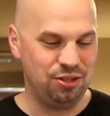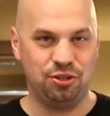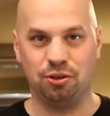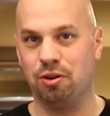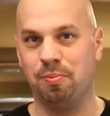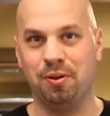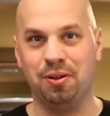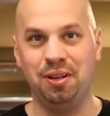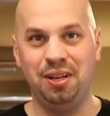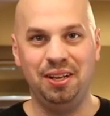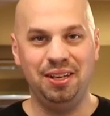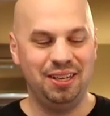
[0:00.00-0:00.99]

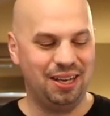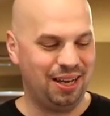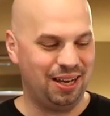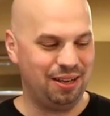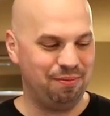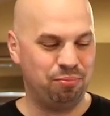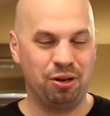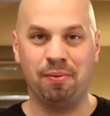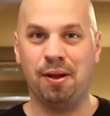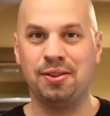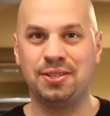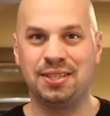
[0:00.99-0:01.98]
durable. Uh, bring
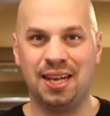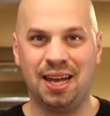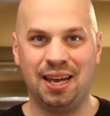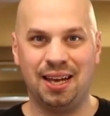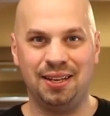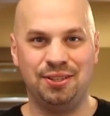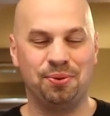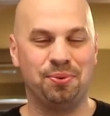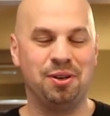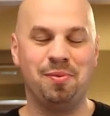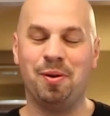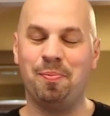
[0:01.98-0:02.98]
them outside. Don't
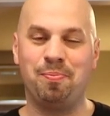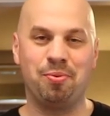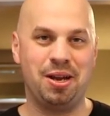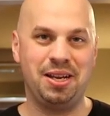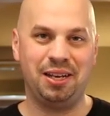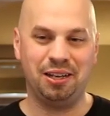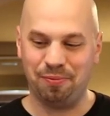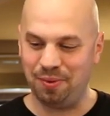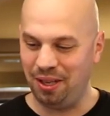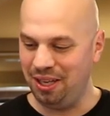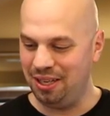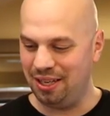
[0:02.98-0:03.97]
worry about breaking
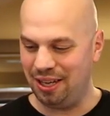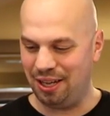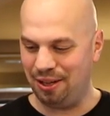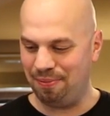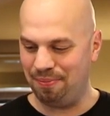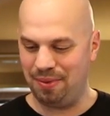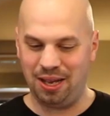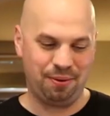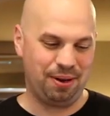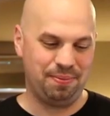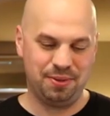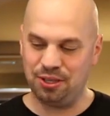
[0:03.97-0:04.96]
them. Um,
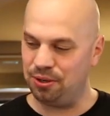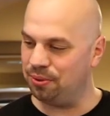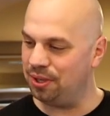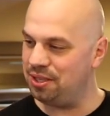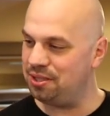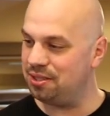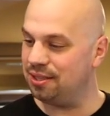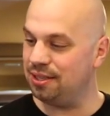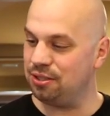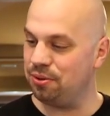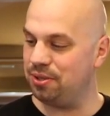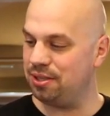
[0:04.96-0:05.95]
anyway, so let's
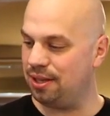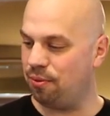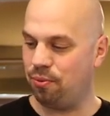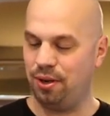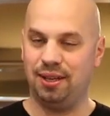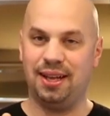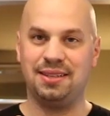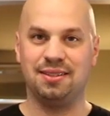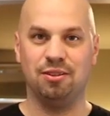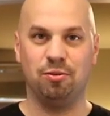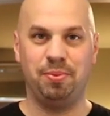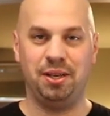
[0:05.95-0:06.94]
let's go into that one last
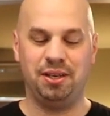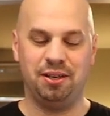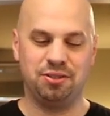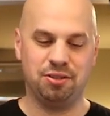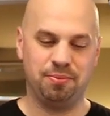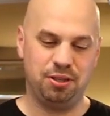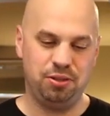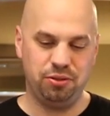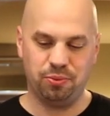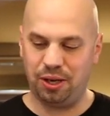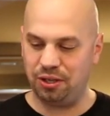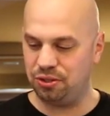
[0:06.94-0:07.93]
little bit here. So I'm going to use
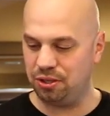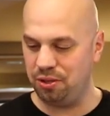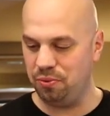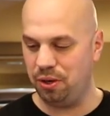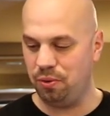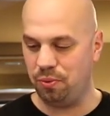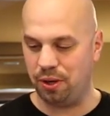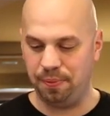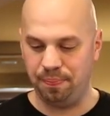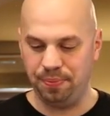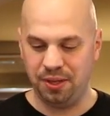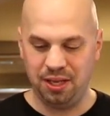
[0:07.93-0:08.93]
a Wild Turkey one oh
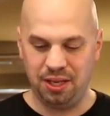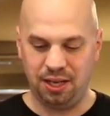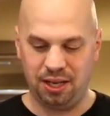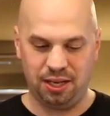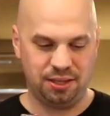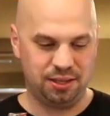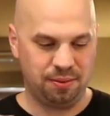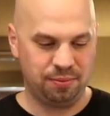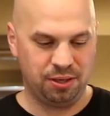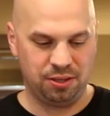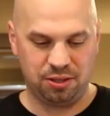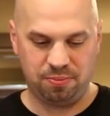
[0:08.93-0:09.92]
one, and I'm
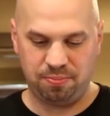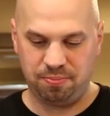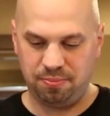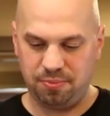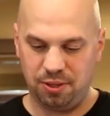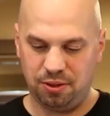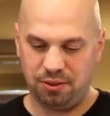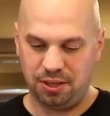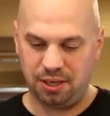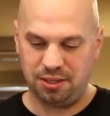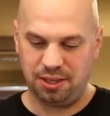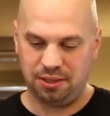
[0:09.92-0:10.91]
going to just you know
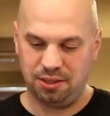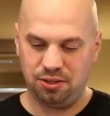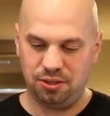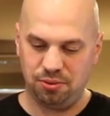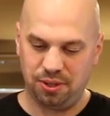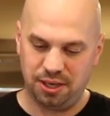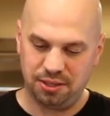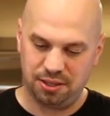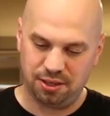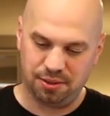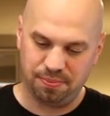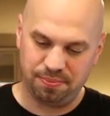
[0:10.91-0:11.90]
kind of take these two guys
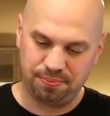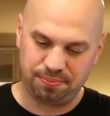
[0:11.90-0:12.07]
here